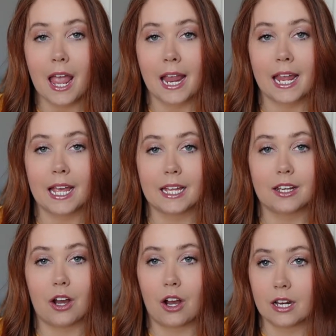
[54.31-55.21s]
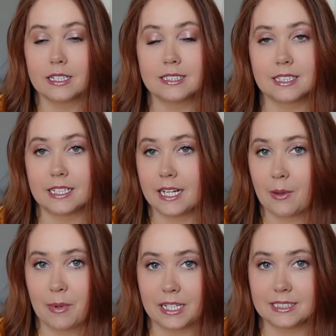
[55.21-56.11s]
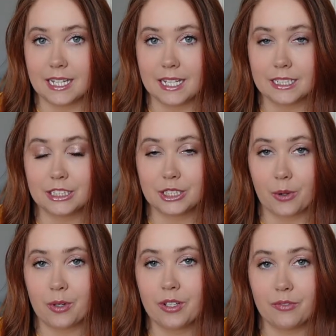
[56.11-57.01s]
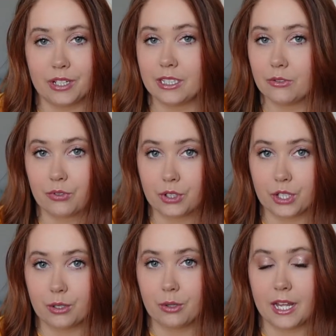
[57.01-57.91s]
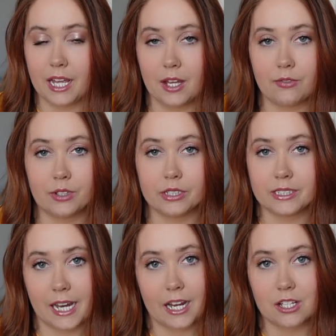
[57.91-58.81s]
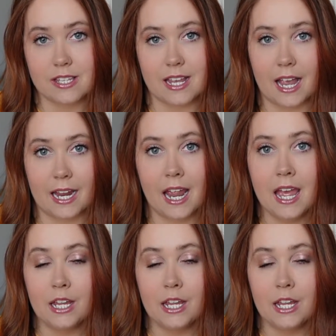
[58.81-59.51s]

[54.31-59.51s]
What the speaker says: And honestly, it makes it so convenient for you if you're staying on site.